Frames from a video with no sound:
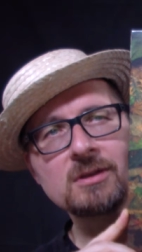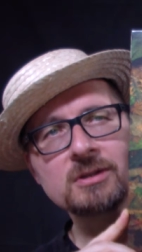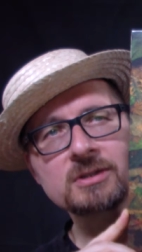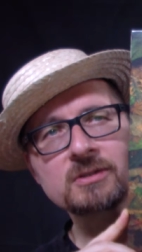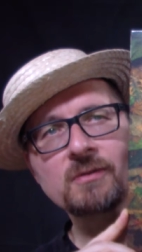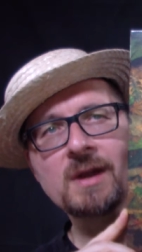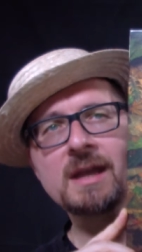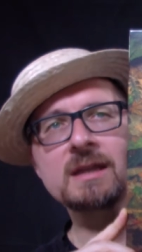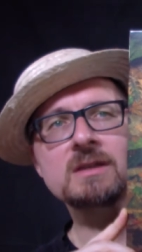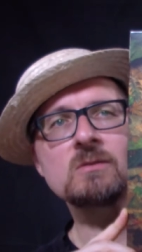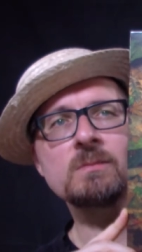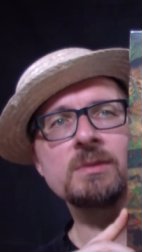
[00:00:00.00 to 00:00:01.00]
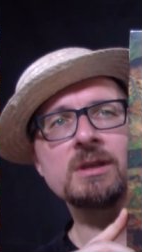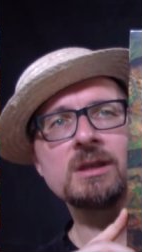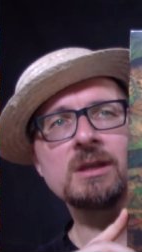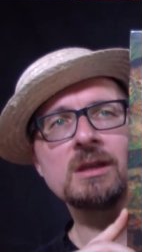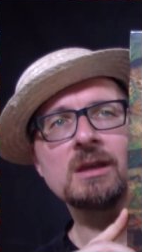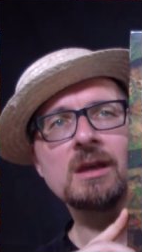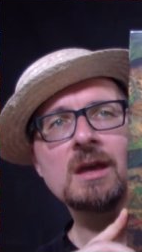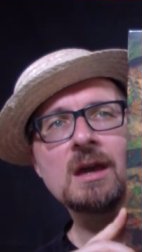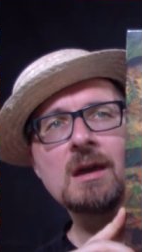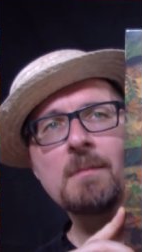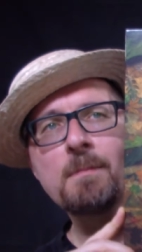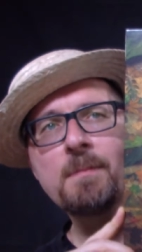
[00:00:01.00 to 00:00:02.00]
not trying to be
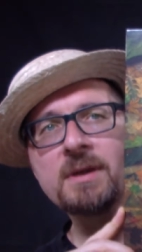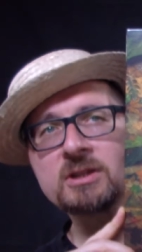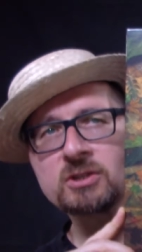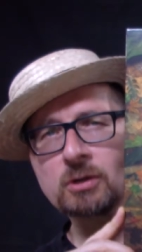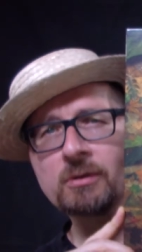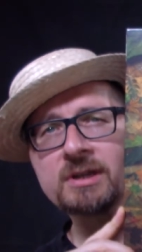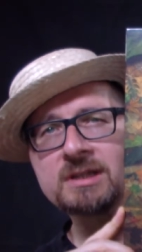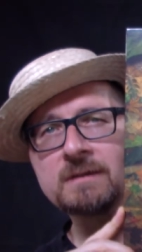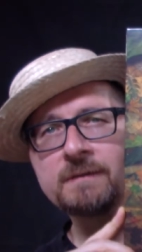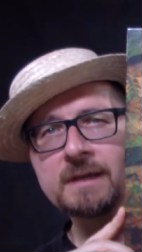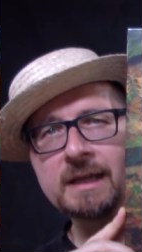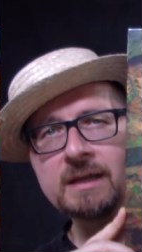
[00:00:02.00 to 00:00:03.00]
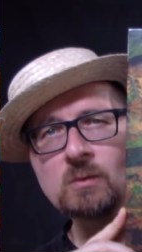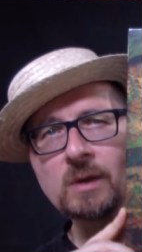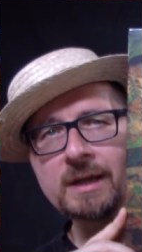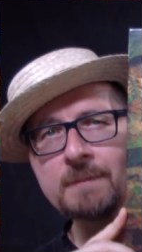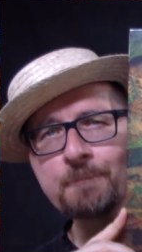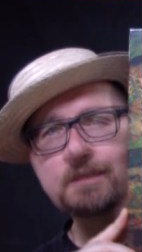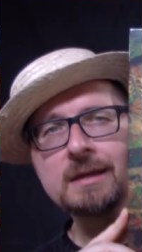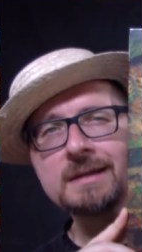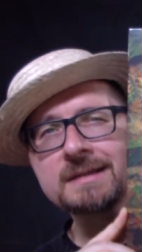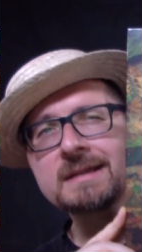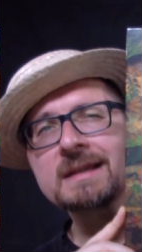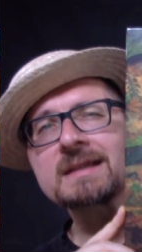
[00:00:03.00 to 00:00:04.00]
pejorative in any way. It
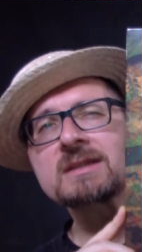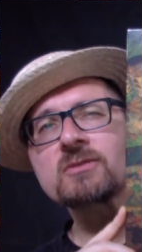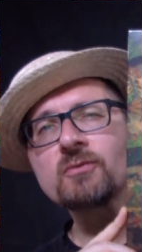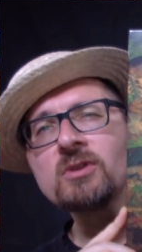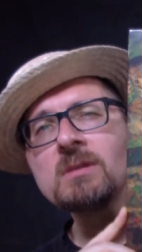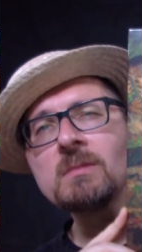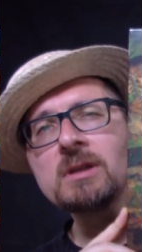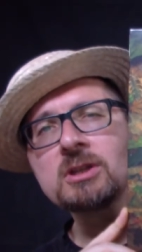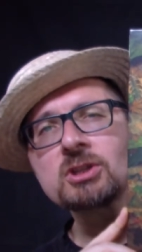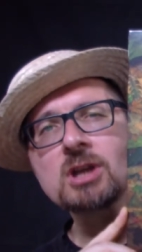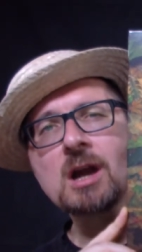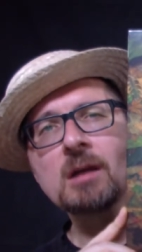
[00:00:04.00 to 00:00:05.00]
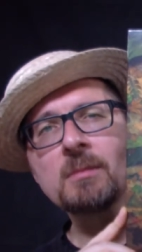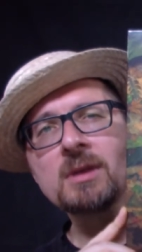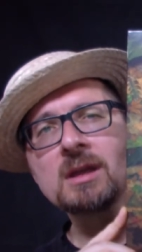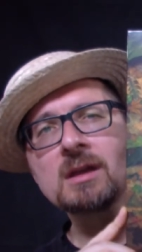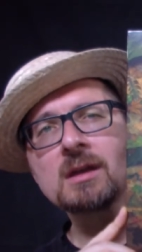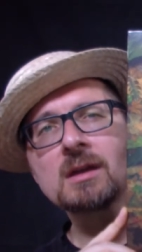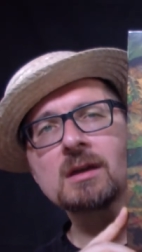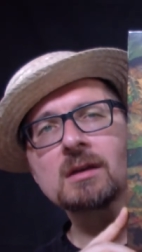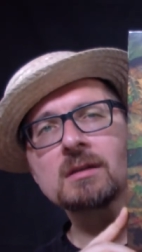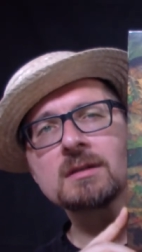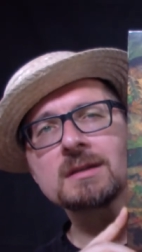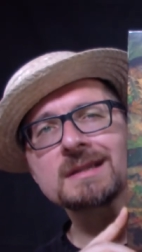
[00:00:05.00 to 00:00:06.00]
is an extremely charming
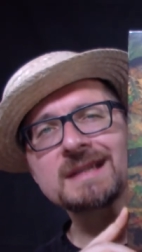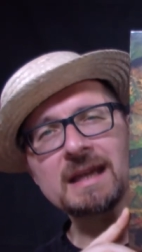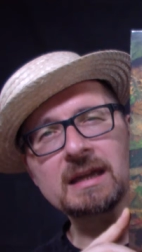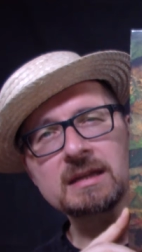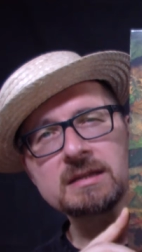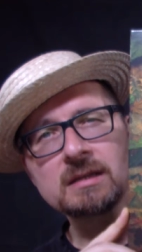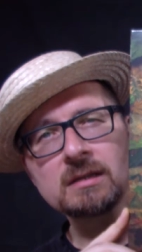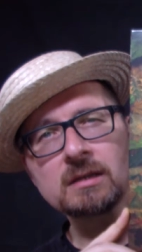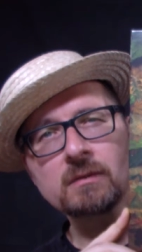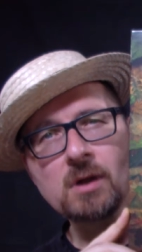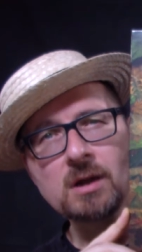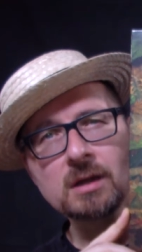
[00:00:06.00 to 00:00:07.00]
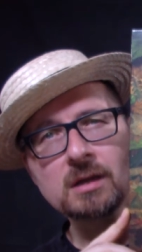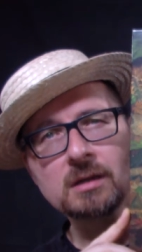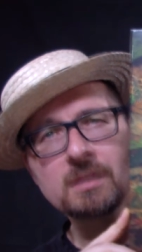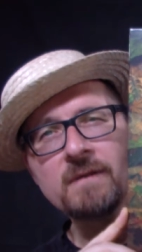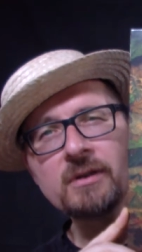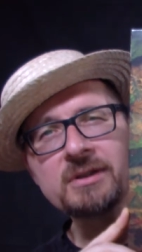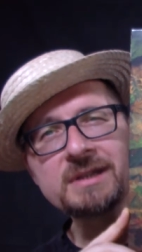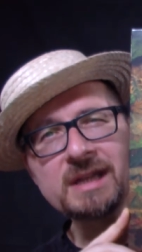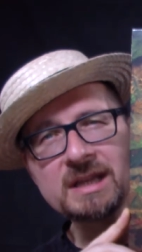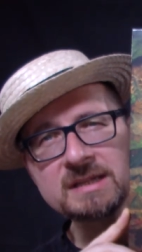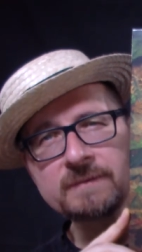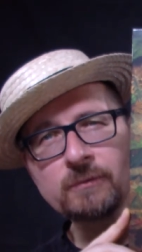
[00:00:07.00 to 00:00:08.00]
psychedelic rock, very
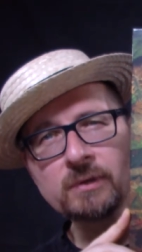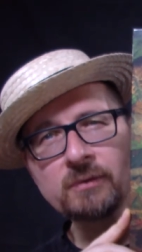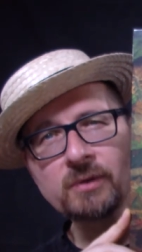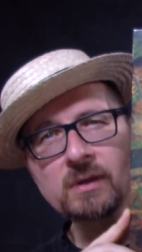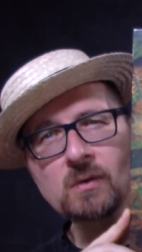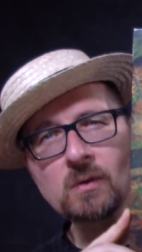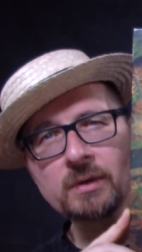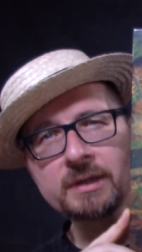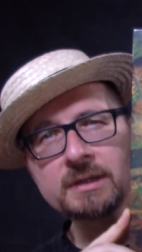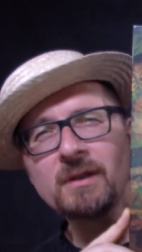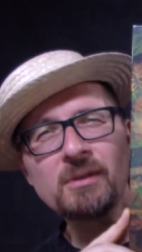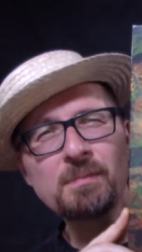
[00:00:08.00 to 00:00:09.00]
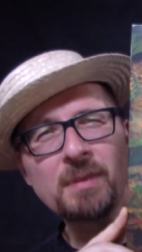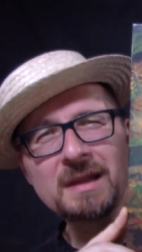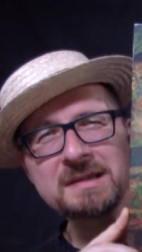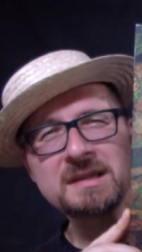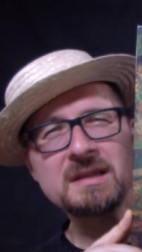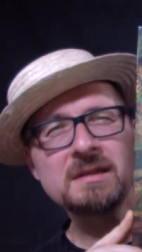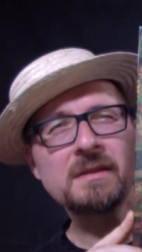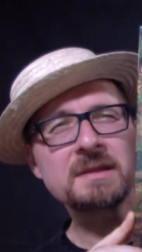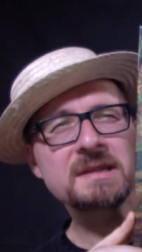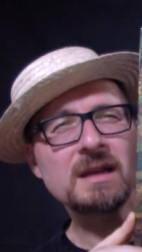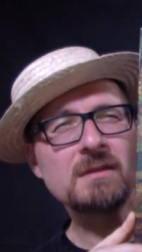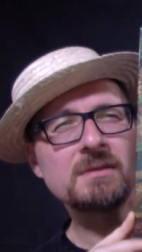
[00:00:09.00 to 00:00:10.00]
tastefully recorded, very pleasant. The
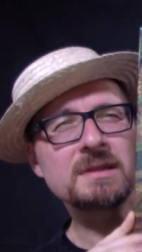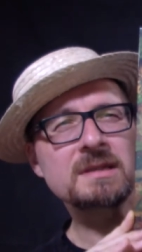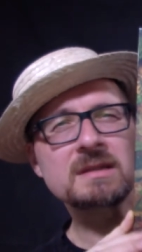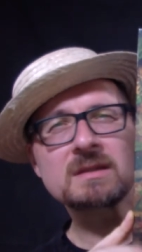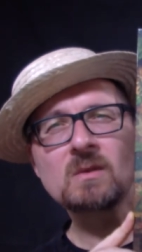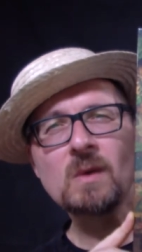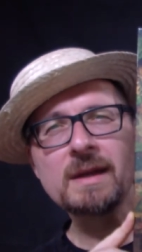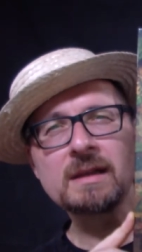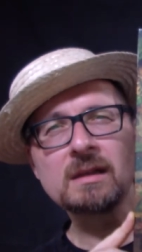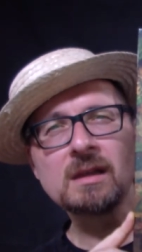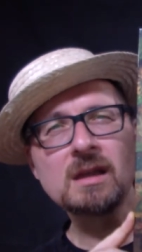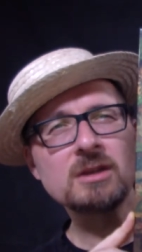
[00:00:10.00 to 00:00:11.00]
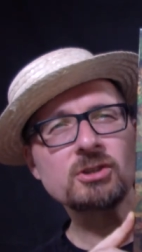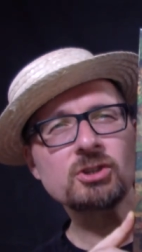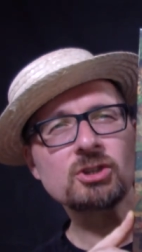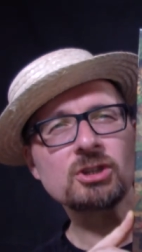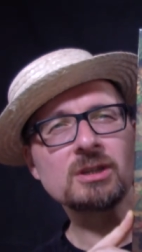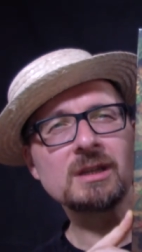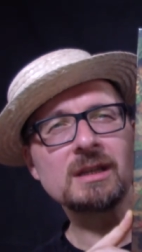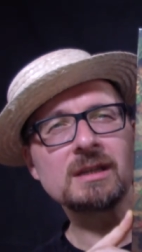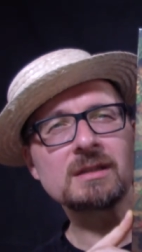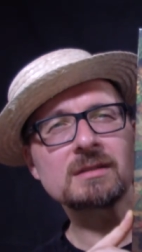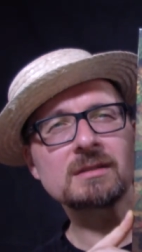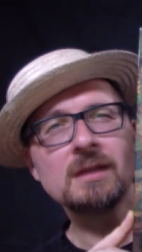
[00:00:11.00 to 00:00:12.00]
sound is quite lush
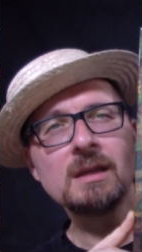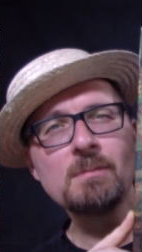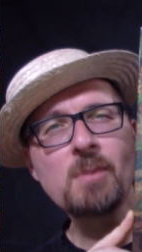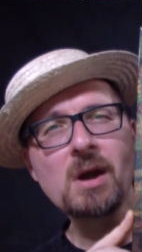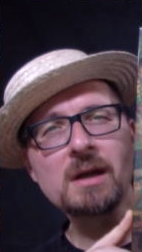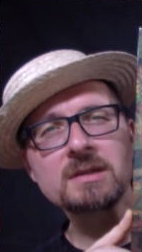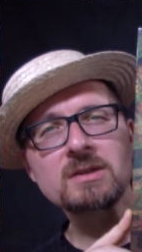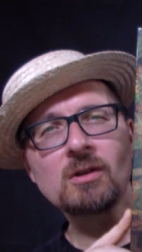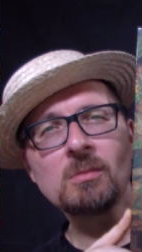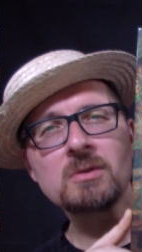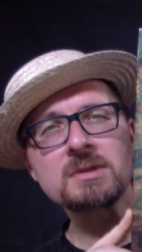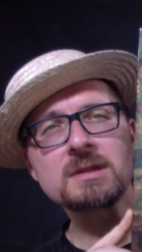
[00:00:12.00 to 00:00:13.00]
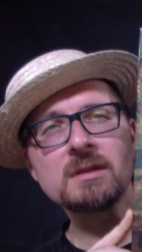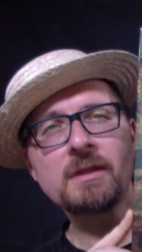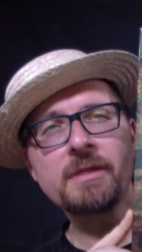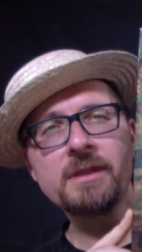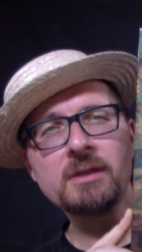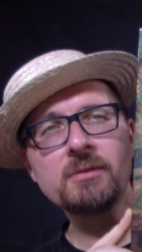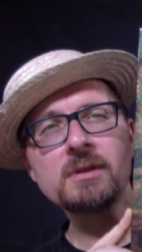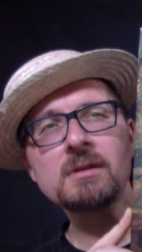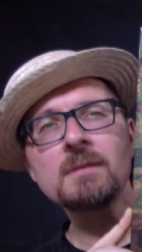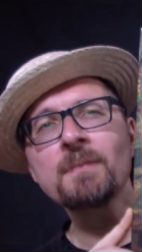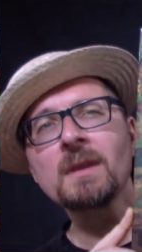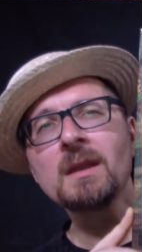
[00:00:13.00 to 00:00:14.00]
and in parts almost ethereal,